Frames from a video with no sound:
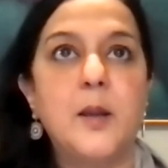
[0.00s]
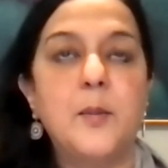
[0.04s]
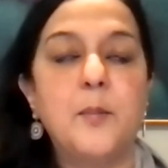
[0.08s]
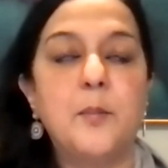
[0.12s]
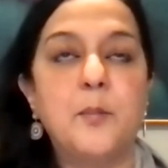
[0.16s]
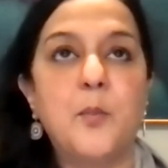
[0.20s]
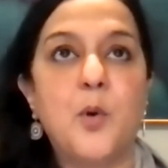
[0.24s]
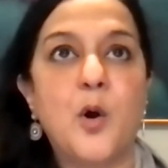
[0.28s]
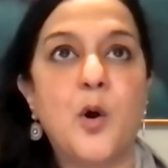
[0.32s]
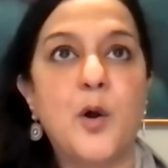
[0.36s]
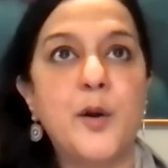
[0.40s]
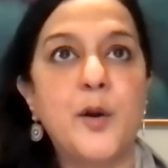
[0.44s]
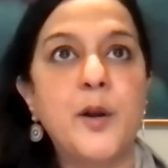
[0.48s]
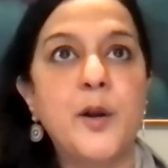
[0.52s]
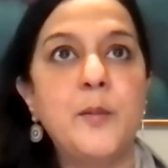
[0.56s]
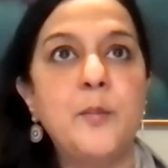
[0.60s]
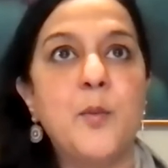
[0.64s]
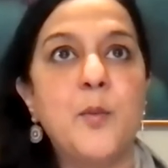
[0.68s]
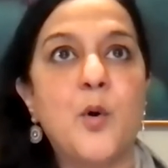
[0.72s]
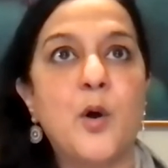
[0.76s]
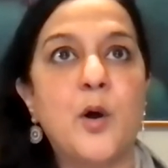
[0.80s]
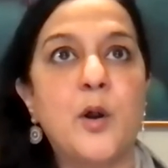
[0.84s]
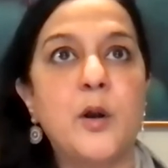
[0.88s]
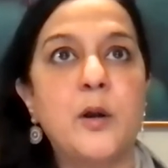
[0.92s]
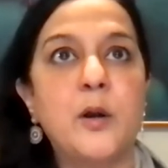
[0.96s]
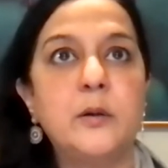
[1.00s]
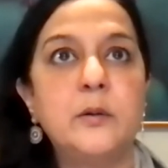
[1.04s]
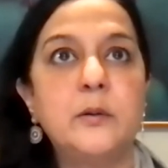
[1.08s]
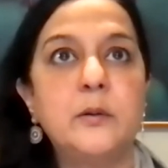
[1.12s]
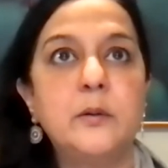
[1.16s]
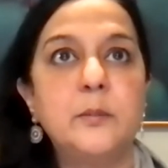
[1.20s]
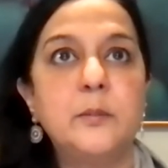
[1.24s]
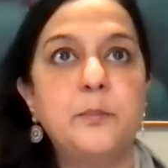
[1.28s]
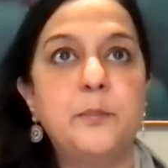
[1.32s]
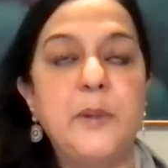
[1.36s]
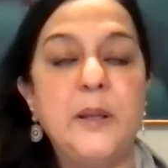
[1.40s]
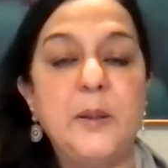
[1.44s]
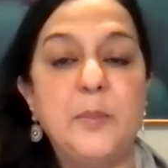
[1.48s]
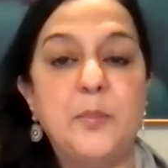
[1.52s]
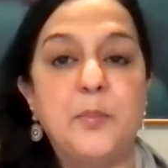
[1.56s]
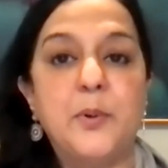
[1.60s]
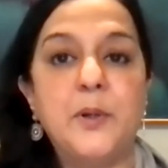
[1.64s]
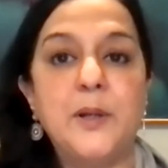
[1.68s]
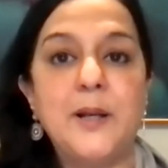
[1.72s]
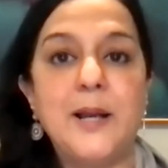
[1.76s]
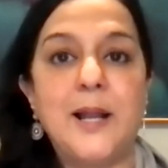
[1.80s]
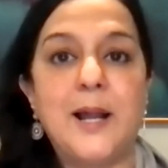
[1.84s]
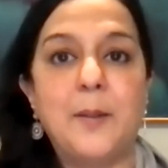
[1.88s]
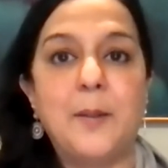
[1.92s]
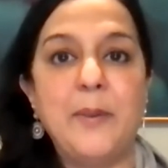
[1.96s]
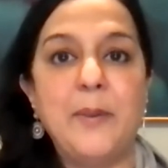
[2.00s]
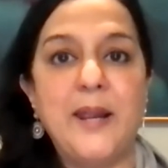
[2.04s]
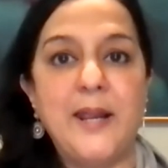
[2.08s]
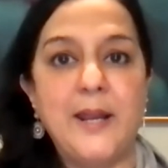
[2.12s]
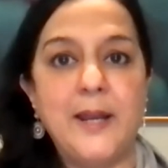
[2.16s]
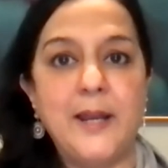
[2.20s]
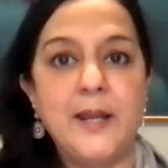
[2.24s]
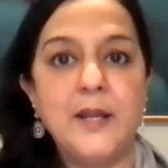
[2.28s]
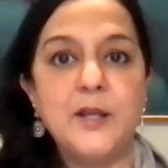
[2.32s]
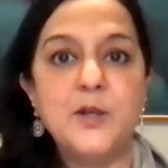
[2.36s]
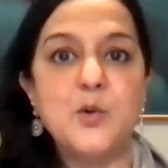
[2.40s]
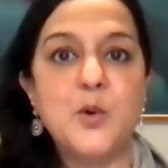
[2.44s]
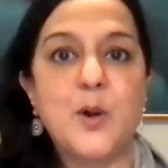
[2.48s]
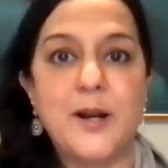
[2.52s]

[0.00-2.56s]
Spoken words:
more and more people are beginning